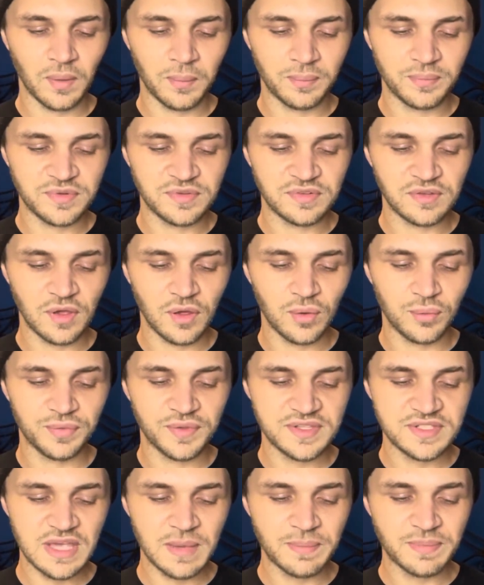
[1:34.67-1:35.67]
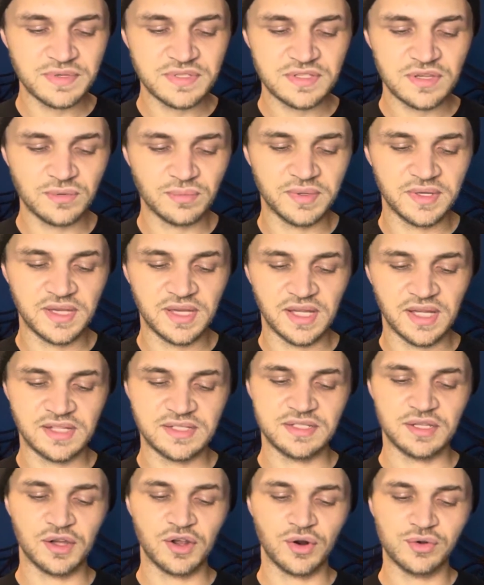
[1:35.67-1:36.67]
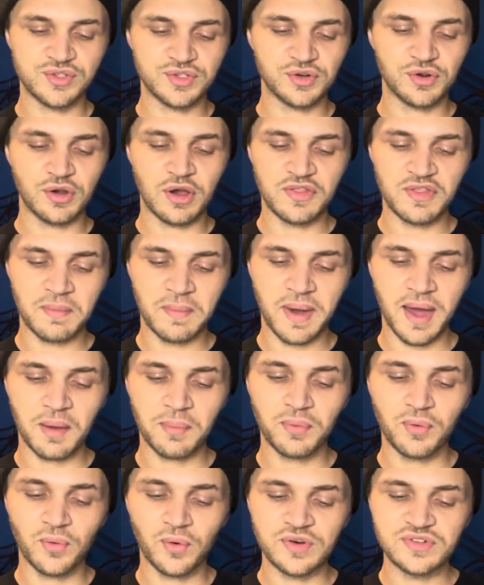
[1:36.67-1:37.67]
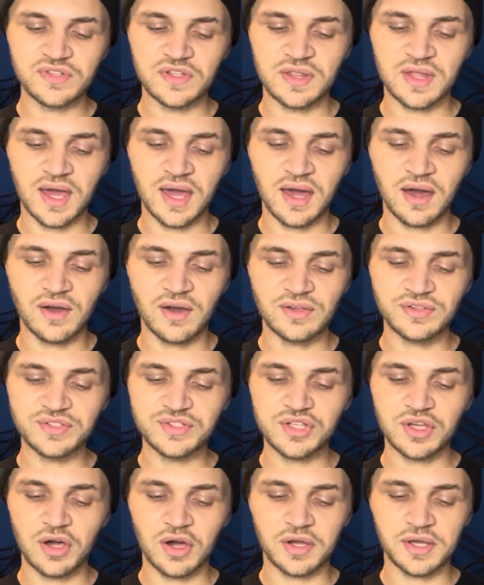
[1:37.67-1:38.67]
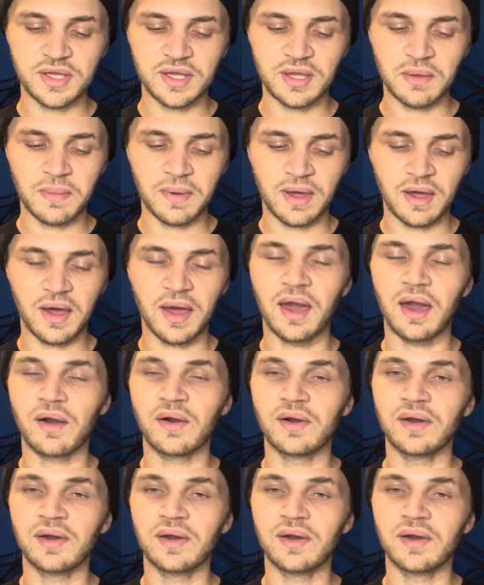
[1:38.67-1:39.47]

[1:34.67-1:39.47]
so this episode begins, the girls are on the back porch of the house talking about how